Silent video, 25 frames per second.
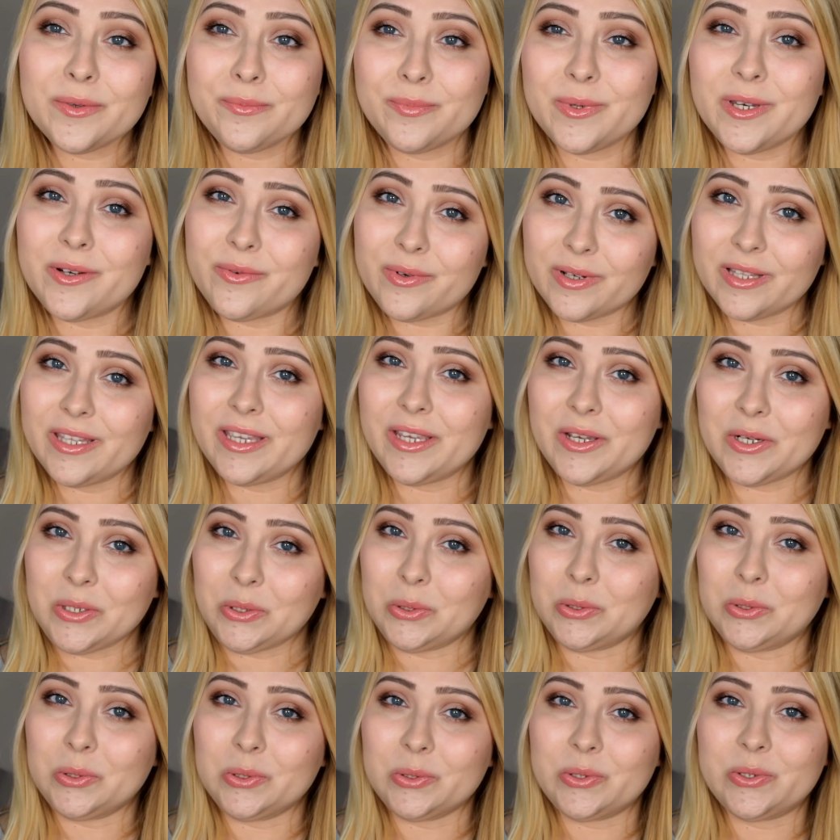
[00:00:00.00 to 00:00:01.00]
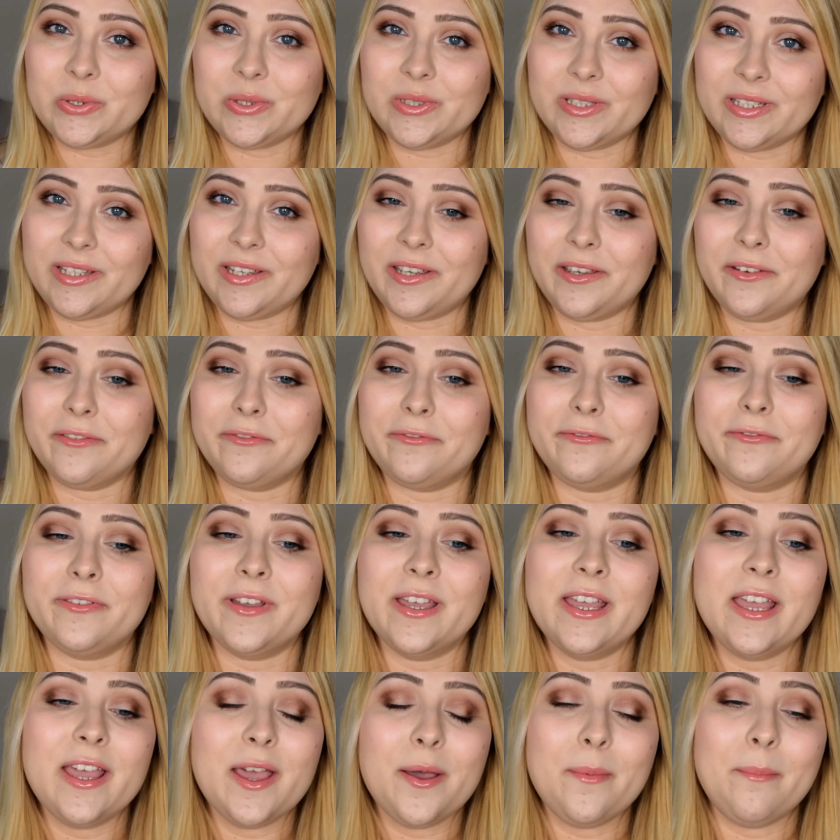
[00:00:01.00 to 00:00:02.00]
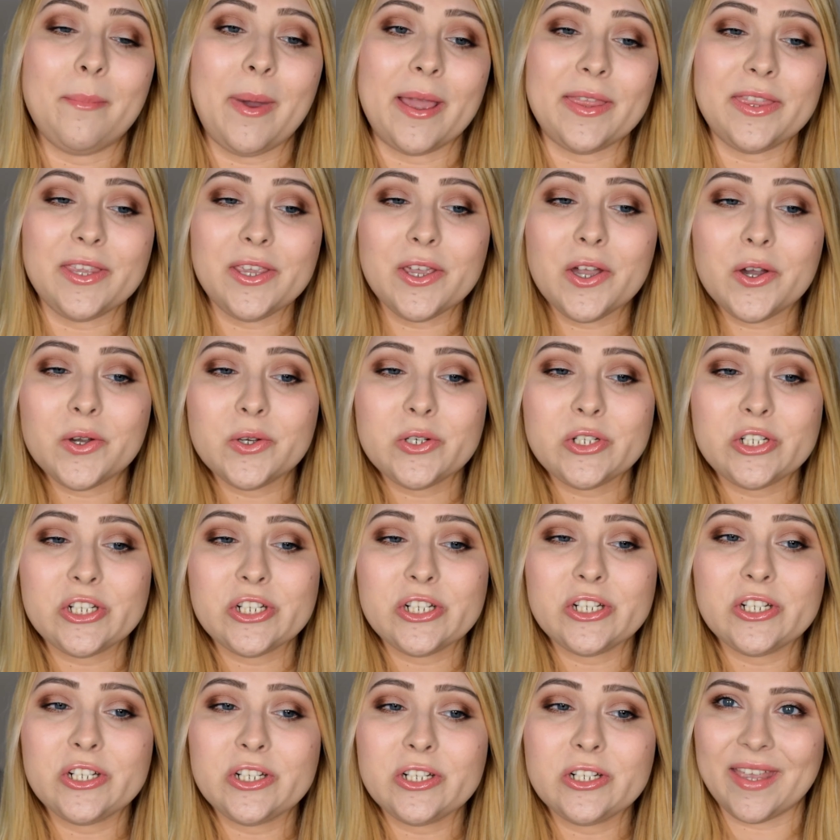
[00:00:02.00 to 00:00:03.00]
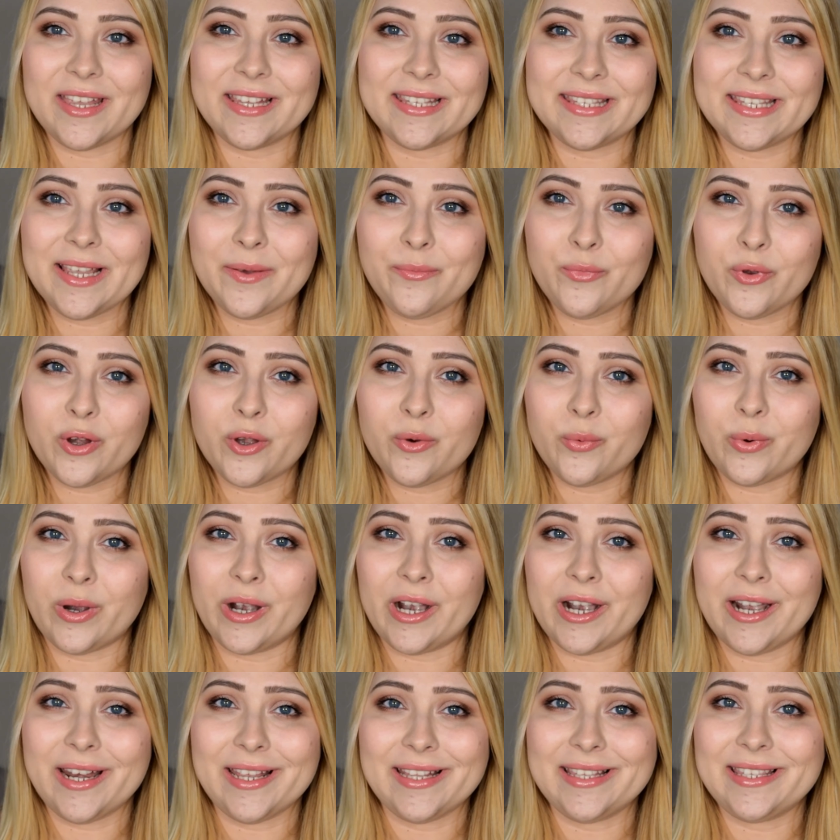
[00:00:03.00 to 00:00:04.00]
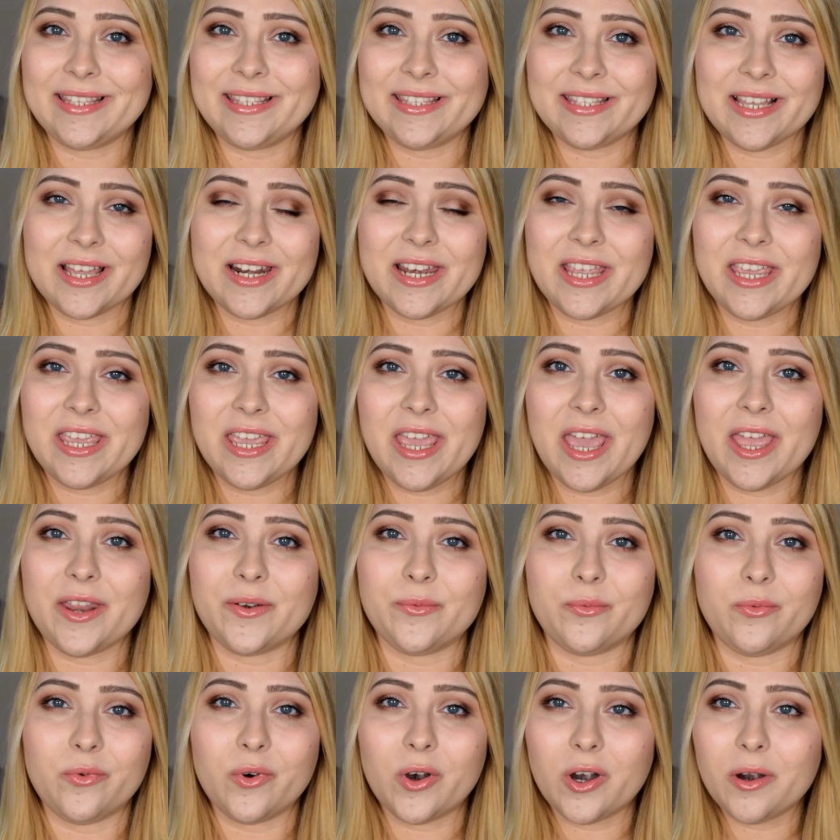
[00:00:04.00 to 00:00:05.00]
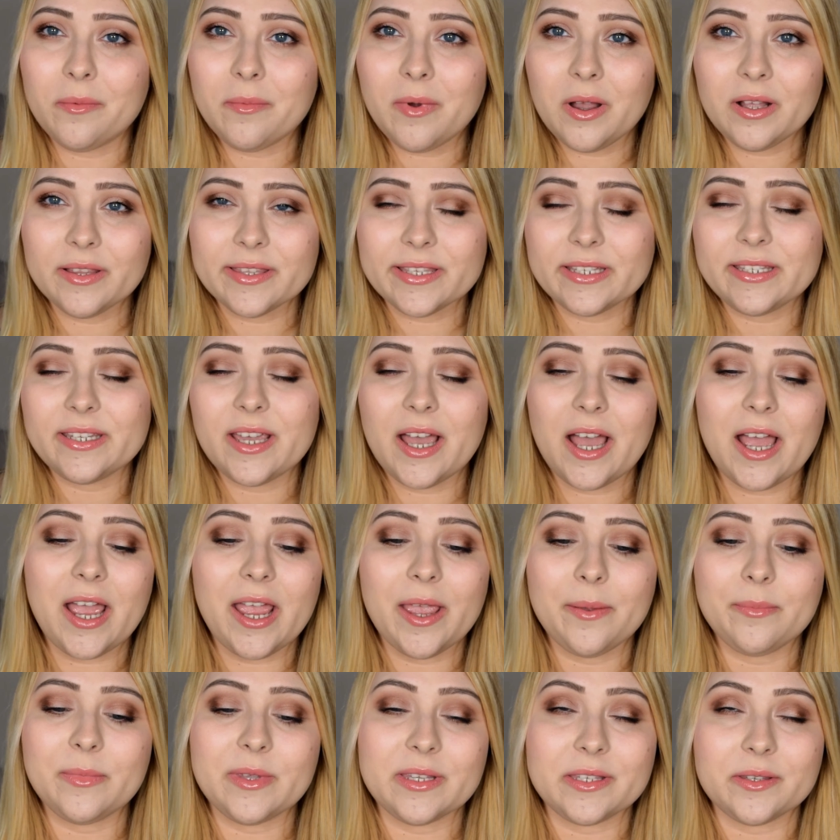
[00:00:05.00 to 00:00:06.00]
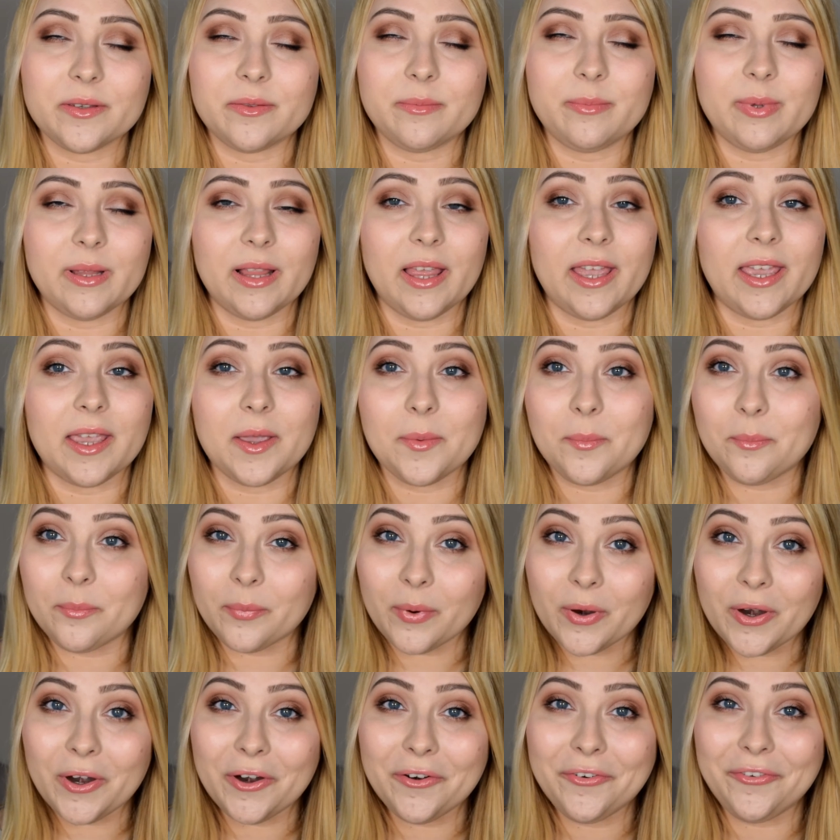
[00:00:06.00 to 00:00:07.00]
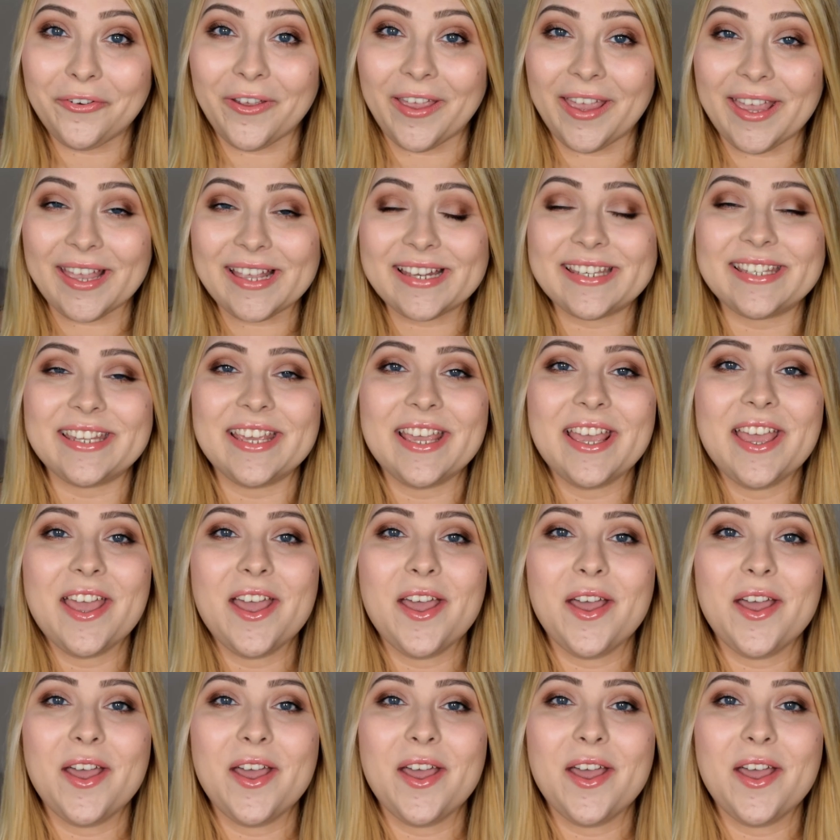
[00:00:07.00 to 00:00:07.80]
It would be really cool to live by the ocean and somewhere where it's sunny and warm all the time. This would be like perfect.